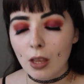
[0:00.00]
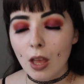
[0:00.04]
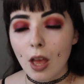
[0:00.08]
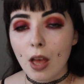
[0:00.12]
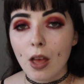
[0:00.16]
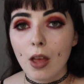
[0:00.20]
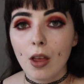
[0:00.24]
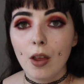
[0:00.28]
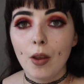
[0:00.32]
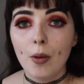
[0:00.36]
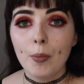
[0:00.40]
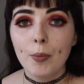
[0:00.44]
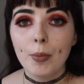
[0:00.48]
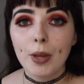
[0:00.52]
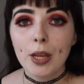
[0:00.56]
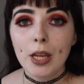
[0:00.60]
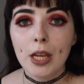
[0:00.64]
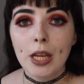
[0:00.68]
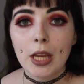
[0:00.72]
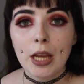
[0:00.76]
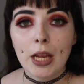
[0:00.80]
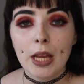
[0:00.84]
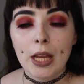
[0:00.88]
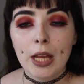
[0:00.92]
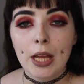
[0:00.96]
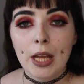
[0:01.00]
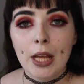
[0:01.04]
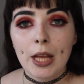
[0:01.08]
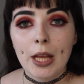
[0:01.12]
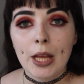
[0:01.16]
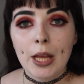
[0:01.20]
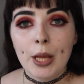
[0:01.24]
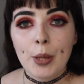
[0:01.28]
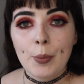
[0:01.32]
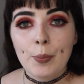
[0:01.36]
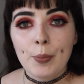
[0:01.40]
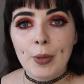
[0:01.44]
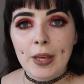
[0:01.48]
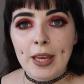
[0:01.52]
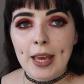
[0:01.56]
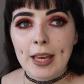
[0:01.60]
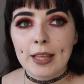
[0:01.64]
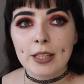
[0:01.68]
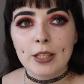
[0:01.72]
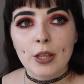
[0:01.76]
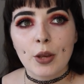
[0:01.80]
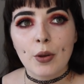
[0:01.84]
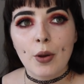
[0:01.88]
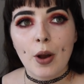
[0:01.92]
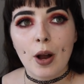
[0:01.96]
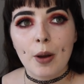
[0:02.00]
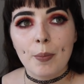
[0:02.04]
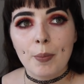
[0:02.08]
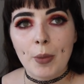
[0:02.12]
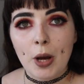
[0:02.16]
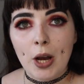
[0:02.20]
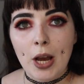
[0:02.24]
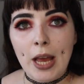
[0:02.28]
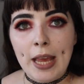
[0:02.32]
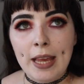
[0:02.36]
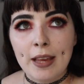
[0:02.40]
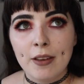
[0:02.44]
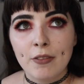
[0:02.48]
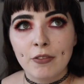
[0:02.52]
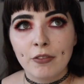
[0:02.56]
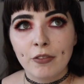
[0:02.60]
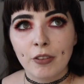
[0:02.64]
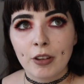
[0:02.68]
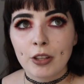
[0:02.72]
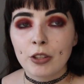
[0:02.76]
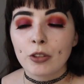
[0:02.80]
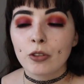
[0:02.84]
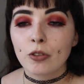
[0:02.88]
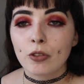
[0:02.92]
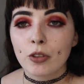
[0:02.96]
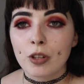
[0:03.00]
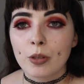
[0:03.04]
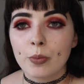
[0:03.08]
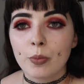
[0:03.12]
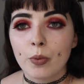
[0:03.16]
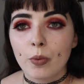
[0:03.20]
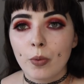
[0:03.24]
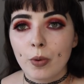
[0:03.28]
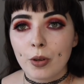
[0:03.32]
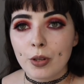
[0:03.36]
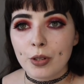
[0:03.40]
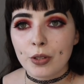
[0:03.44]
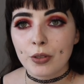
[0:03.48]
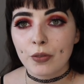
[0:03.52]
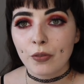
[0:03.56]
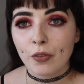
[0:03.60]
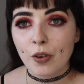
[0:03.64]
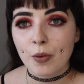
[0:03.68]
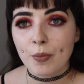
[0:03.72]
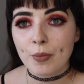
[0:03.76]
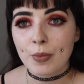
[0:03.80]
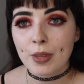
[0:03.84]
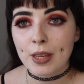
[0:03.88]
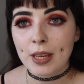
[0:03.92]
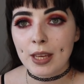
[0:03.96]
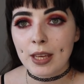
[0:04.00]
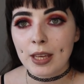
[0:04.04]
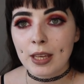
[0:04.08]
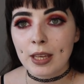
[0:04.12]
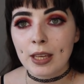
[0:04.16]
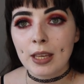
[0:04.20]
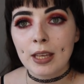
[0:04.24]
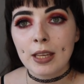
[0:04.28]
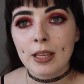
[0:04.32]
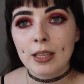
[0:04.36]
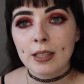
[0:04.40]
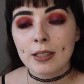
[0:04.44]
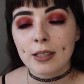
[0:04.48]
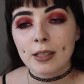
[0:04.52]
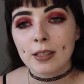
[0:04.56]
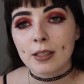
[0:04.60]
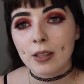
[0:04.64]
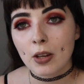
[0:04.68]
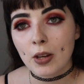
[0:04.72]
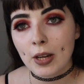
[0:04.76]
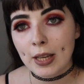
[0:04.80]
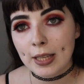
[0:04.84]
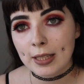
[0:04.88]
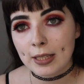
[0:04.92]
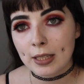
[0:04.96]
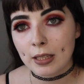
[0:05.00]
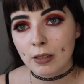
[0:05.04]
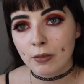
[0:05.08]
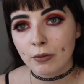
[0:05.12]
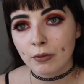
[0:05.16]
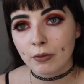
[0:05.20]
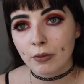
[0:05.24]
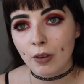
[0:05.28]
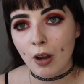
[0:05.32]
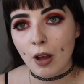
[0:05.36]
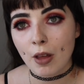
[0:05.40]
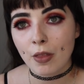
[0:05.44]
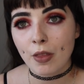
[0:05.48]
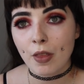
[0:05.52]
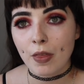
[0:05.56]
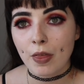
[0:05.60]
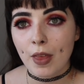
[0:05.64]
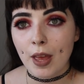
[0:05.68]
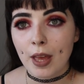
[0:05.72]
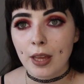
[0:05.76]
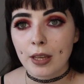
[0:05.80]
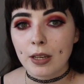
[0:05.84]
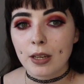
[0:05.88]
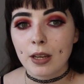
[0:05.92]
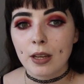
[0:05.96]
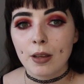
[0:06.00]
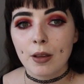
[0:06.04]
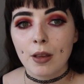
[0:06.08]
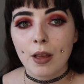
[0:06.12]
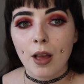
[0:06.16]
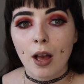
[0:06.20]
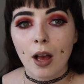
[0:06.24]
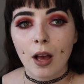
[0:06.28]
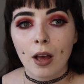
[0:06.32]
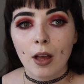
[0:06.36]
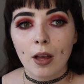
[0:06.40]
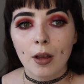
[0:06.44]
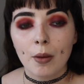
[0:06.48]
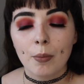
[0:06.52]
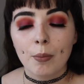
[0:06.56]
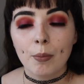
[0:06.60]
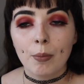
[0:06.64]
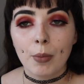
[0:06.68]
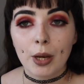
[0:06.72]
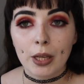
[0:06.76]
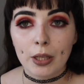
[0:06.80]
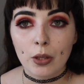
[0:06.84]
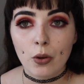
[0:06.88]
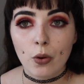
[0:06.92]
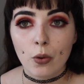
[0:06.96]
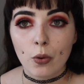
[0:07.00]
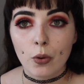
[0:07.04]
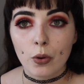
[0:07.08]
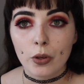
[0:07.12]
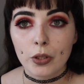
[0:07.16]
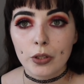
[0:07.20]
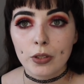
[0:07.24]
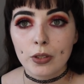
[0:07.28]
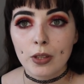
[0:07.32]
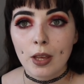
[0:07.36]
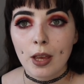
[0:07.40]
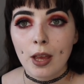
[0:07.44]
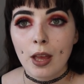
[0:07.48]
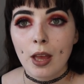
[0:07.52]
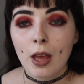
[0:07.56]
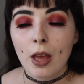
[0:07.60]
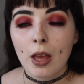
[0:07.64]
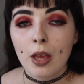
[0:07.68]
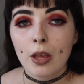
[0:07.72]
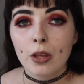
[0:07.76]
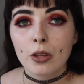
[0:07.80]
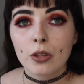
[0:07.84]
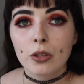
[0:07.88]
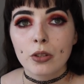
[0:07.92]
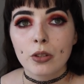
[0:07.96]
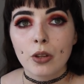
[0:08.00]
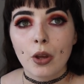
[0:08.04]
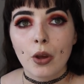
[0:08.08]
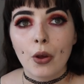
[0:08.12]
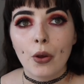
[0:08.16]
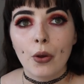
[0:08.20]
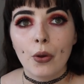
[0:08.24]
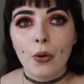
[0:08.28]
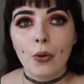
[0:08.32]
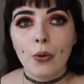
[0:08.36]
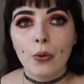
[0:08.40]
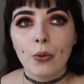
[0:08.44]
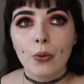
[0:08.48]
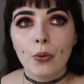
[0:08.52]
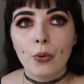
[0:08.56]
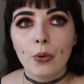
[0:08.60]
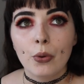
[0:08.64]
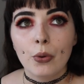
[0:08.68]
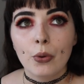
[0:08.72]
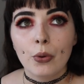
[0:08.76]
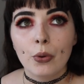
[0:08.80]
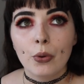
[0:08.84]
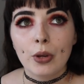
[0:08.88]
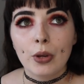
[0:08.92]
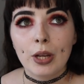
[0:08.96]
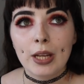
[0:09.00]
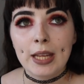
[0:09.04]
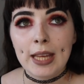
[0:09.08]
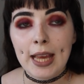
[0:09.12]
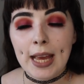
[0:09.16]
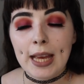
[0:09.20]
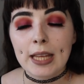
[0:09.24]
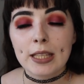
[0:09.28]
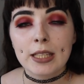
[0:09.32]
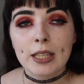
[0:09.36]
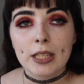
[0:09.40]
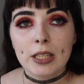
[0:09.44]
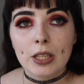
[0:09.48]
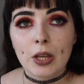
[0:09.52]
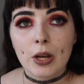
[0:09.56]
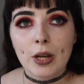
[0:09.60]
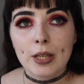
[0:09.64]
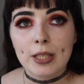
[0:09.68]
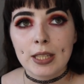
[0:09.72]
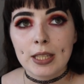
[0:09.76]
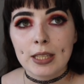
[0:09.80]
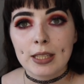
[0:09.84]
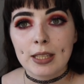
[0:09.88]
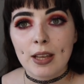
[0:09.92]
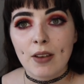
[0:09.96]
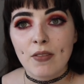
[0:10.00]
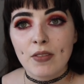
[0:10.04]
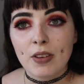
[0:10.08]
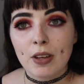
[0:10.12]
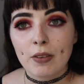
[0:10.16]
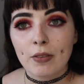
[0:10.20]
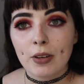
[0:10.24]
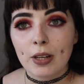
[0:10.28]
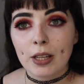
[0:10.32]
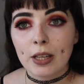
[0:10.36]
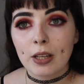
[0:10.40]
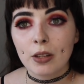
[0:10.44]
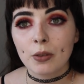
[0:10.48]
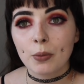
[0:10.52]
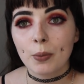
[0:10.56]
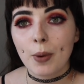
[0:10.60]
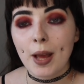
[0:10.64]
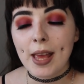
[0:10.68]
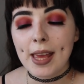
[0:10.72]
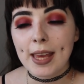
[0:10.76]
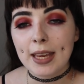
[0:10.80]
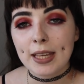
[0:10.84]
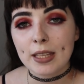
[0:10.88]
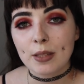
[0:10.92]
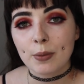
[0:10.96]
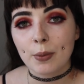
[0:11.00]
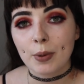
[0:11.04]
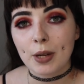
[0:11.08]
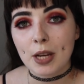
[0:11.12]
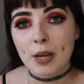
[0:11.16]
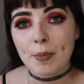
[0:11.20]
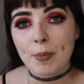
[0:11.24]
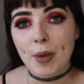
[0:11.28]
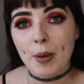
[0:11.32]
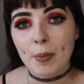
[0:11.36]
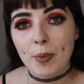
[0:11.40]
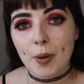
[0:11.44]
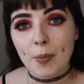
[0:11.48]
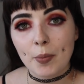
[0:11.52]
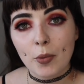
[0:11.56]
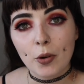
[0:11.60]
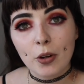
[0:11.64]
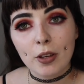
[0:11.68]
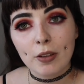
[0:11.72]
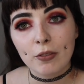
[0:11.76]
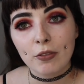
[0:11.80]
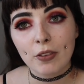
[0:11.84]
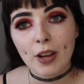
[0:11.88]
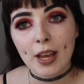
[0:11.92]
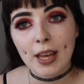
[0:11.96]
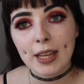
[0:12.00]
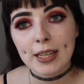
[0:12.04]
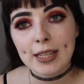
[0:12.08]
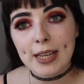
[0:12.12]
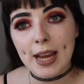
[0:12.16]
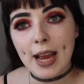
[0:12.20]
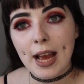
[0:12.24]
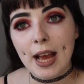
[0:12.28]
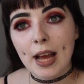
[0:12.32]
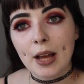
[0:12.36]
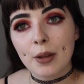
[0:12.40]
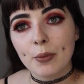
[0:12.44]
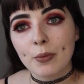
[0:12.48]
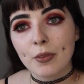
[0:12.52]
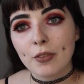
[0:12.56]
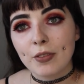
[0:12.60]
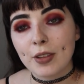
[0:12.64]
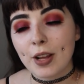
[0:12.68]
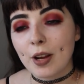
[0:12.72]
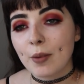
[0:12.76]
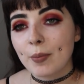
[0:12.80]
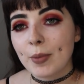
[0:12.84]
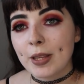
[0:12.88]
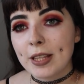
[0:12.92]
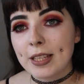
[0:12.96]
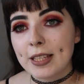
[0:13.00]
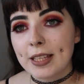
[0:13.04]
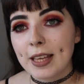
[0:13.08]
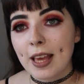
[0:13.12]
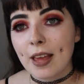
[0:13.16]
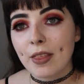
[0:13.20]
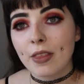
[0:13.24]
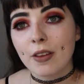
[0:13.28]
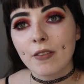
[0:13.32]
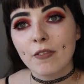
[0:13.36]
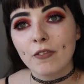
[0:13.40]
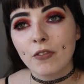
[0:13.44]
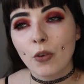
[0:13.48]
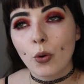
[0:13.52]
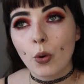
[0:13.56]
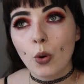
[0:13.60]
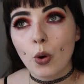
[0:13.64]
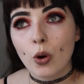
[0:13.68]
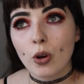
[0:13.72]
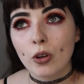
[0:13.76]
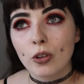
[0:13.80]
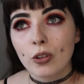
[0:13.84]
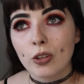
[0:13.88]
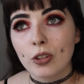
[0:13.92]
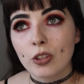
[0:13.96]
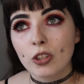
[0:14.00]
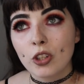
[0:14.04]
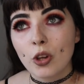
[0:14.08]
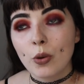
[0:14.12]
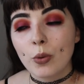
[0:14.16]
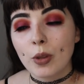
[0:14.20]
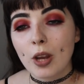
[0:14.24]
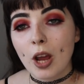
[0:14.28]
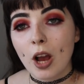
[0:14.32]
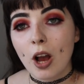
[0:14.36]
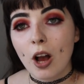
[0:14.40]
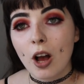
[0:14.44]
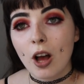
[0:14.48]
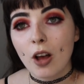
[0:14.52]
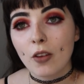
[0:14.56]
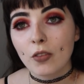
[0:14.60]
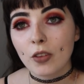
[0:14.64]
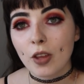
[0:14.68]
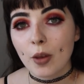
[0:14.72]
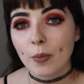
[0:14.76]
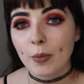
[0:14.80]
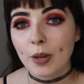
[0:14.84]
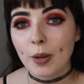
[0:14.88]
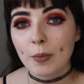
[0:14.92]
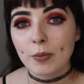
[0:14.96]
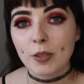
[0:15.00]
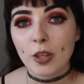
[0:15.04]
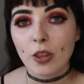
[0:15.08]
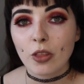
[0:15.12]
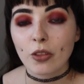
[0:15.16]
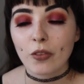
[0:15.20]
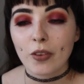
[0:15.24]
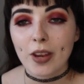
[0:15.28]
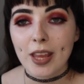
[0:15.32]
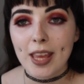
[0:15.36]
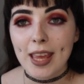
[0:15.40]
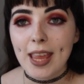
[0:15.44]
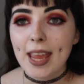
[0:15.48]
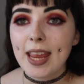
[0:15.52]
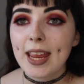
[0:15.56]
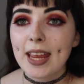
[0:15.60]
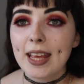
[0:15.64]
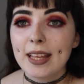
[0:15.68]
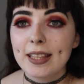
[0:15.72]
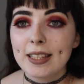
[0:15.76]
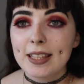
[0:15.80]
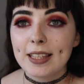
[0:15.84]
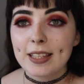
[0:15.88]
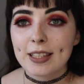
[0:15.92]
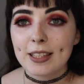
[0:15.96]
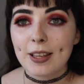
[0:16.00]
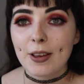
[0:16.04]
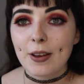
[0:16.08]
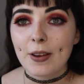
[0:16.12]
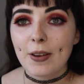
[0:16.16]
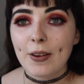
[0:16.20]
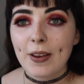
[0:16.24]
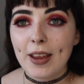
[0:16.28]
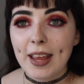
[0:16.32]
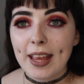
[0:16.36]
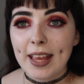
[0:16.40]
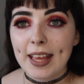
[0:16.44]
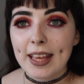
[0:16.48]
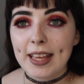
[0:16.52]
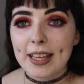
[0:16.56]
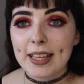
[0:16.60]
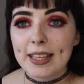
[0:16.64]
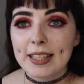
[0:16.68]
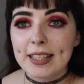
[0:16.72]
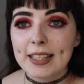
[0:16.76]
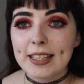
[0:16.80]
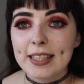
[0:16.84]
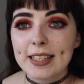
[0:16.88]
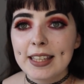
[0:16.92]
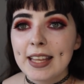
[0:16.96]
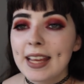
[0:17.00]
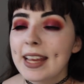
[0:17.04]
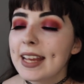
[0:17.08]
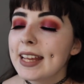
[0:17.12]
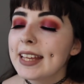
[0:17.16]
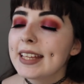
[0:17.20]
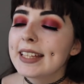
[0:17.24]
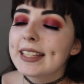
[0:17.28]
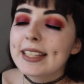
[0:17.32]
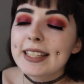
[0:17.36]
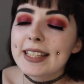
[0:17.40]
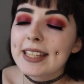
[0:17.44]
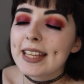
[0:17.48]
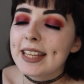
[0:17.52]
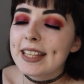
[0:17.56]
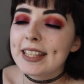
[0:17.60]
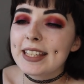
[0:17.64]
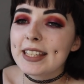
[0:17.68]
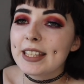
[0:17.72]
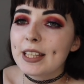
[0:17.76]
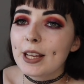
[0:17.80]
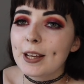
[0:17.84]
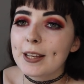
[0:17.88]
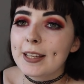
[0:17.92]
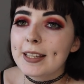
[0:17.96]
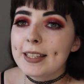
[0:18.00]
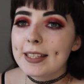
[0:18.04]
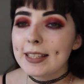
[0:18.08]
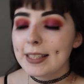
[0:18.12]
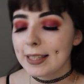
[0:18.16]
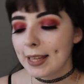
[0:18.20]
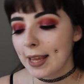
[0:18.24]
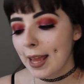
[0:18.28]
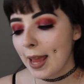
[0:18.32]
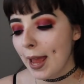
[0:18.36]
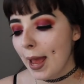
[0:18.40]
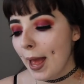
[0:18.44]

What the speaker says: But yeah, so my friend group was from the society rather than my course. So yeah, society is definitely a really good way. It's where I met my boyfriend, and we've now been together for 2.5, coming up to 3 years, so it's nice.